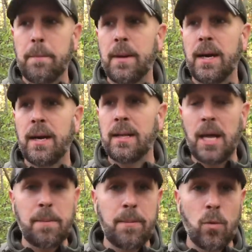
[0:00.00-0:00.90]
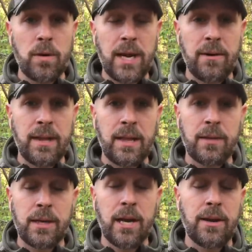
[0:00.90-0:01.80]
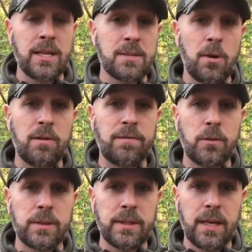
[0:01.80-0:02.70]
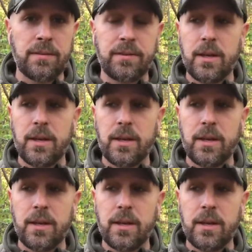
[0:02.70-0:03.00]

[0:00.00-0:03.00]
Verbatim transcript: but a lot of people won't carry that. They'll carry a small folding knife.